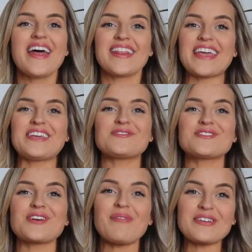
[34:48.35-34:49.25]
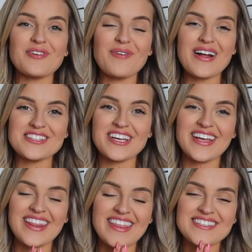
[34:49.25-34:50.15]
Thank you so much for watching
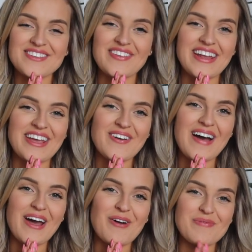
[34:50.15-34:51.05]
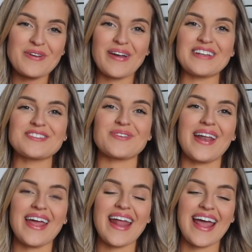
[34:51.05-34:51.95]
this video. I hope you enjoyed
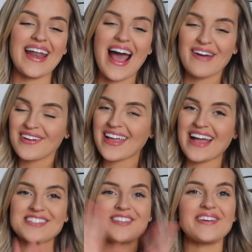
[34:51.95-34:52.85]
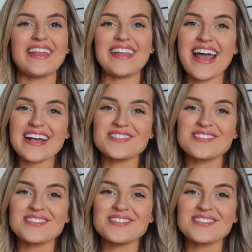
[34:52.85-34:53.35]
it, and I will catch you in the next